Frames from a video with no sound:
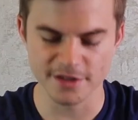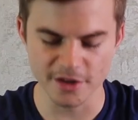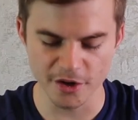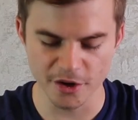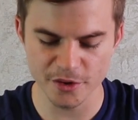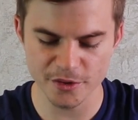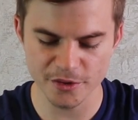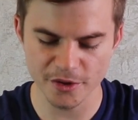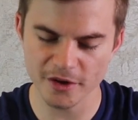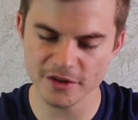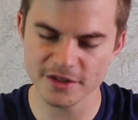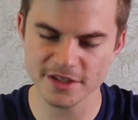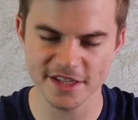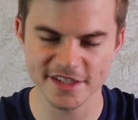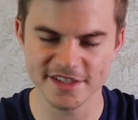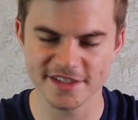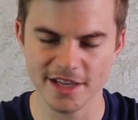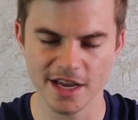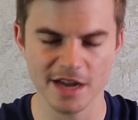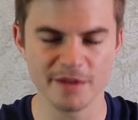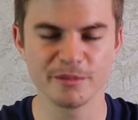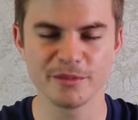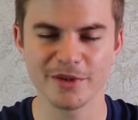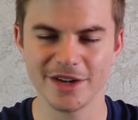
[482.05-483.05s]
So those are
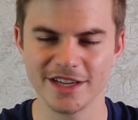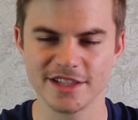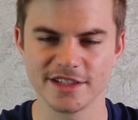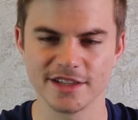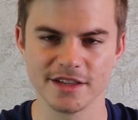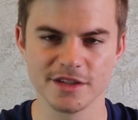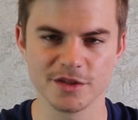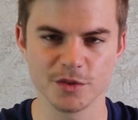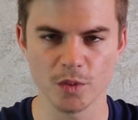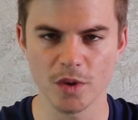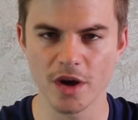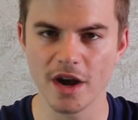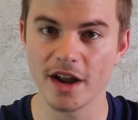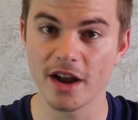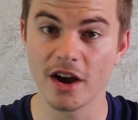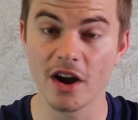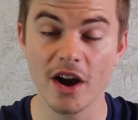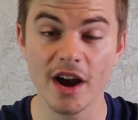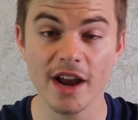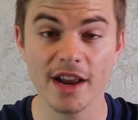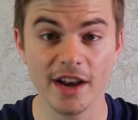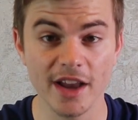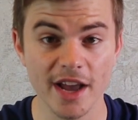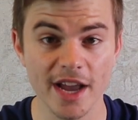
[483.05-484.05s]
some reasons why
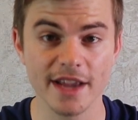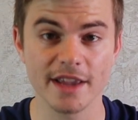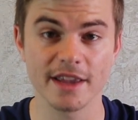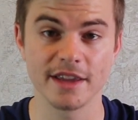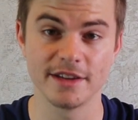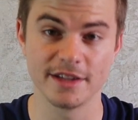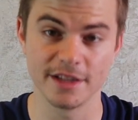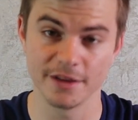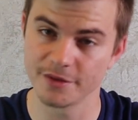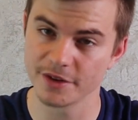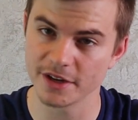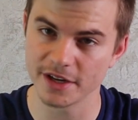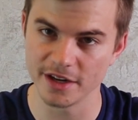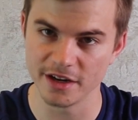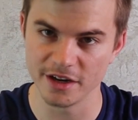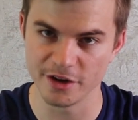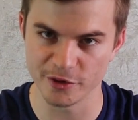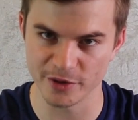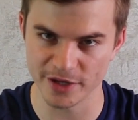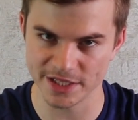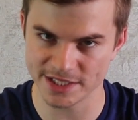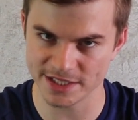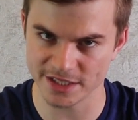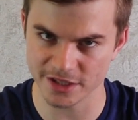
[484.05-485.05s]
I like Dividend
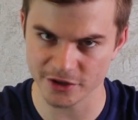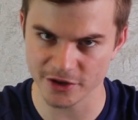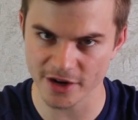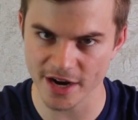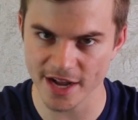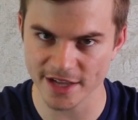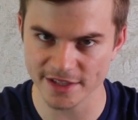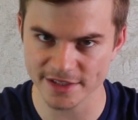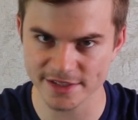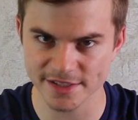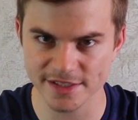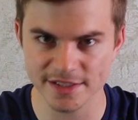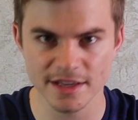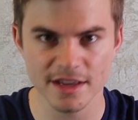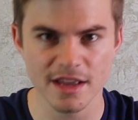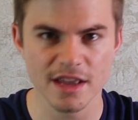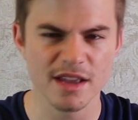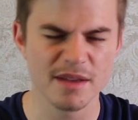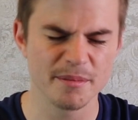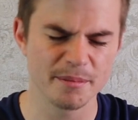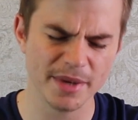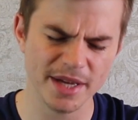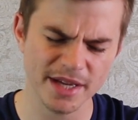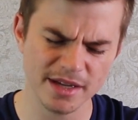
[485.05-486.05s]
Aristocrats,
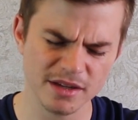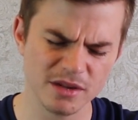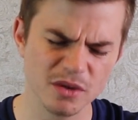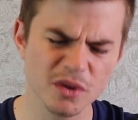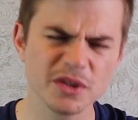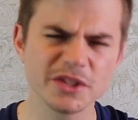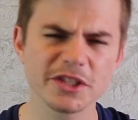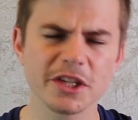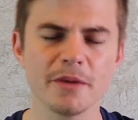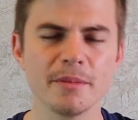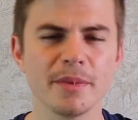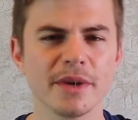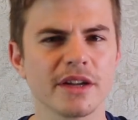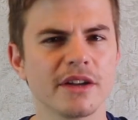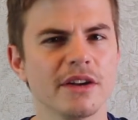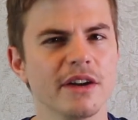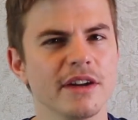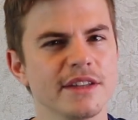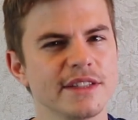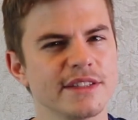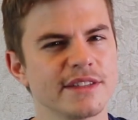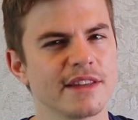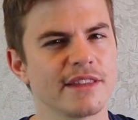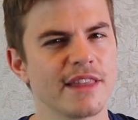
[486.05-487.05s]
but also
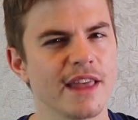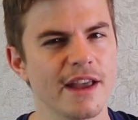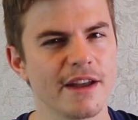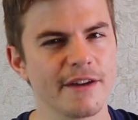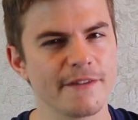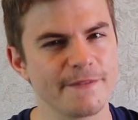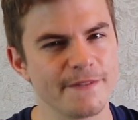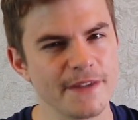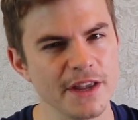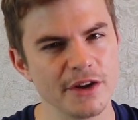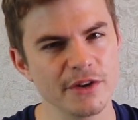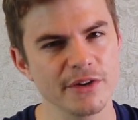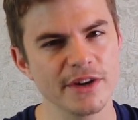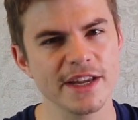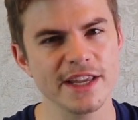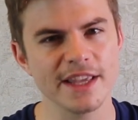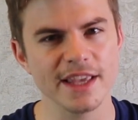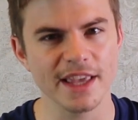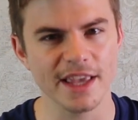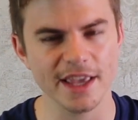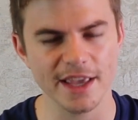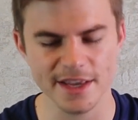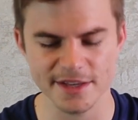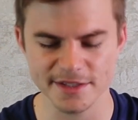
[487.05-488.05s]
because they are
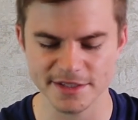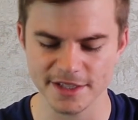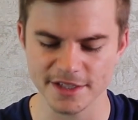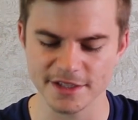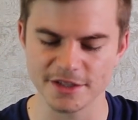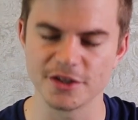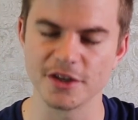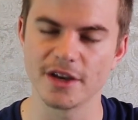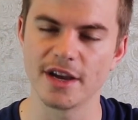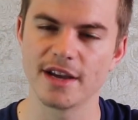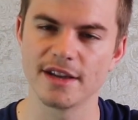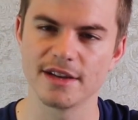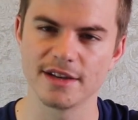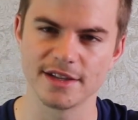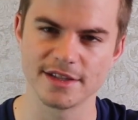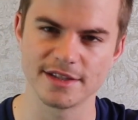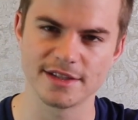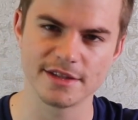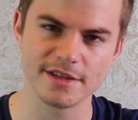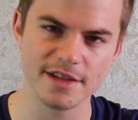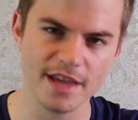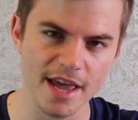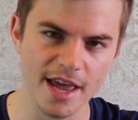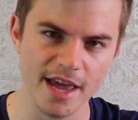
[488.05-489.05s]
very easy to
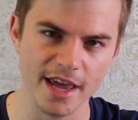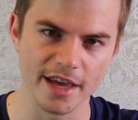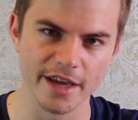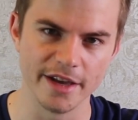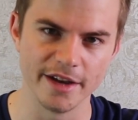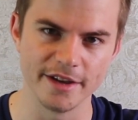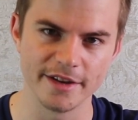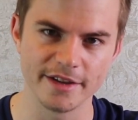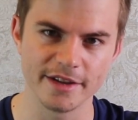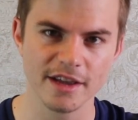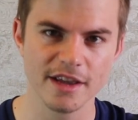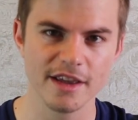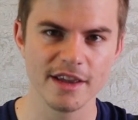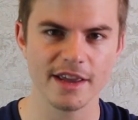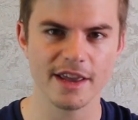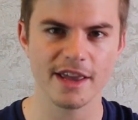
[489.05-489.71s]
understand.